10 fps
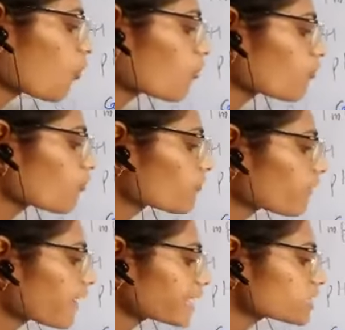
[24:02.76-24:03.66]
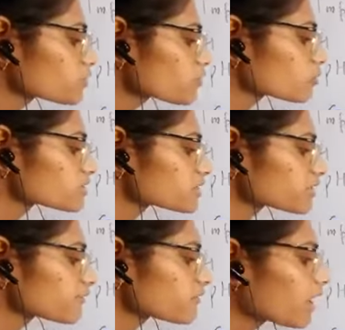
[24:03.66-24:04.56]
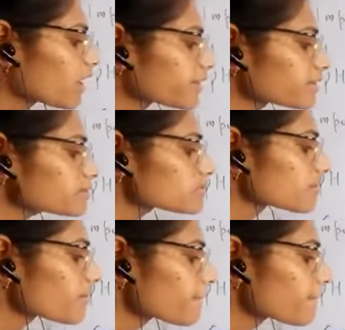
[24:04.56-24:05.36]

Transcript: of H positive ions